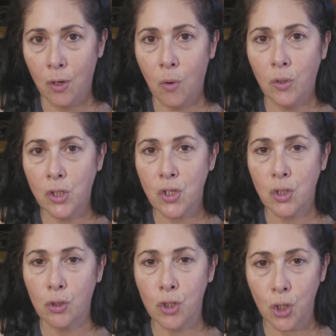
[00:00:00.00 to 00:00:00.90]
on this
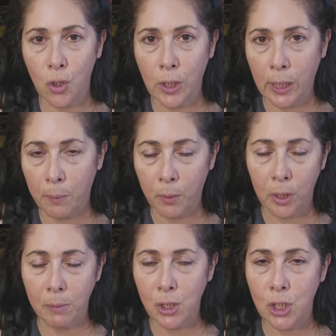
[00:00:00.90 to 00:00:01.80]
little journey that we're going
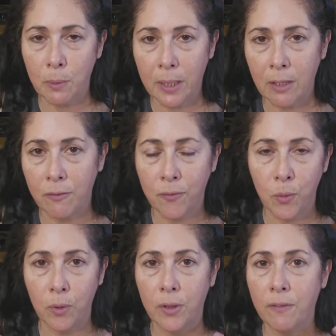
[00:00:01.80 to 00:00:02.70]
to be doing
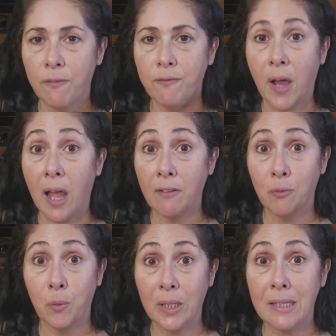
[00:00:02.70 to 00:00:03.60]
for the 5
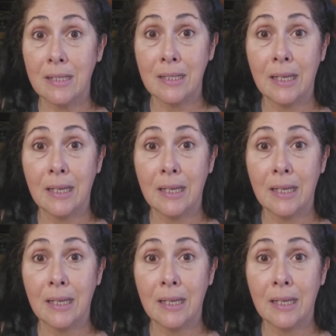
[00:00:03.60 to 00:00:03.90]
weeks